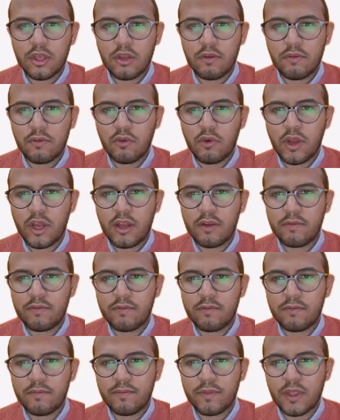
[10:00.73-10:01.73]
if you have
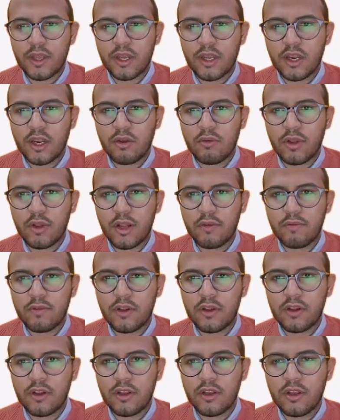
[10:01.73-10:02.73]
a ground
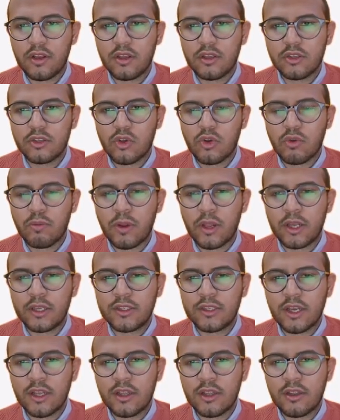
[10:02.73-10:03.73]
level slope like
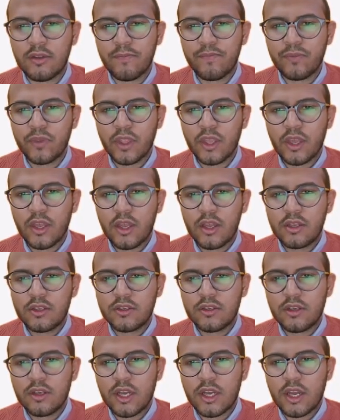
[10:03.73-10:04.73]
that
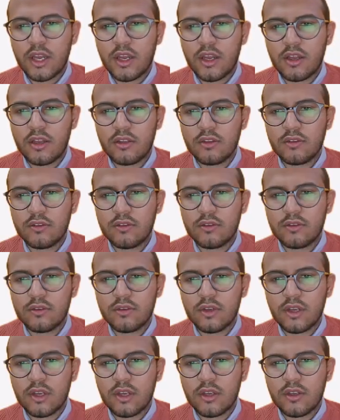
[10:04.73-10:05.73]
and
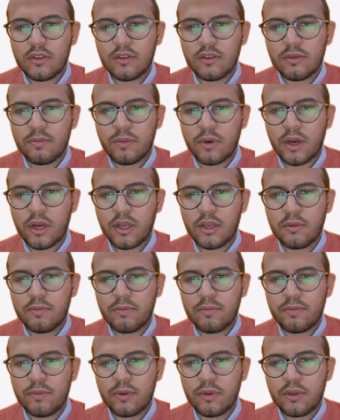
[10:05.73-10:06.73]
the pipe
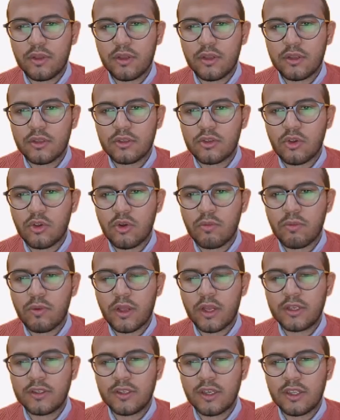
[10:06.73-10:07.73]
slope
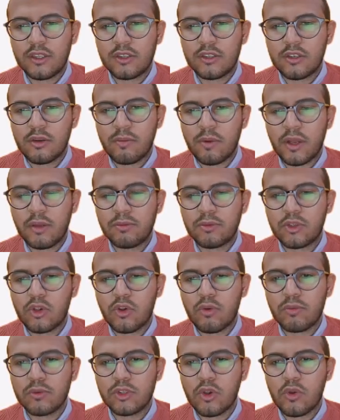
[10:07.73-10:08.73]
like that, the pipe
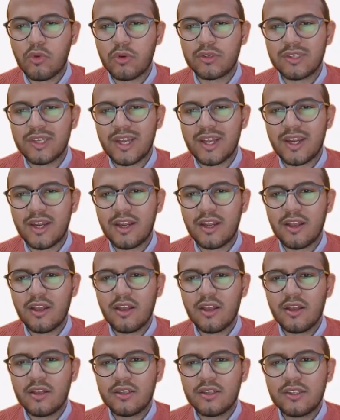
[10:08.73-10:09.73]
slope is lower than
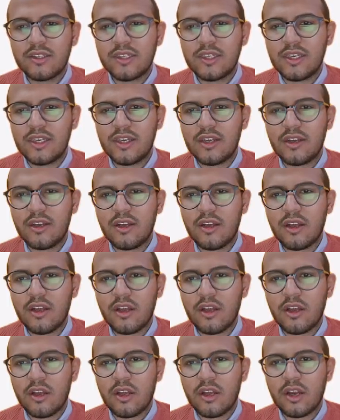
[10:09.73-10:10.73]
the
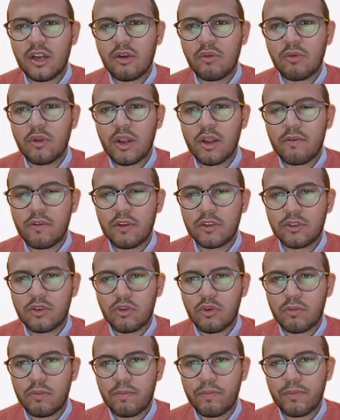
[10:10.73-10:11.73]
ground level
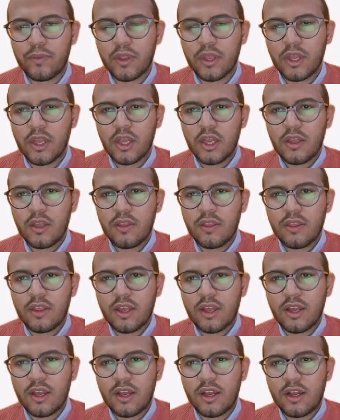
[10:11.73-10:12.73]
slope.
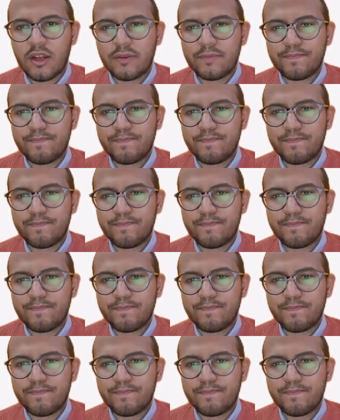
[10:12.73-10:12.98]
The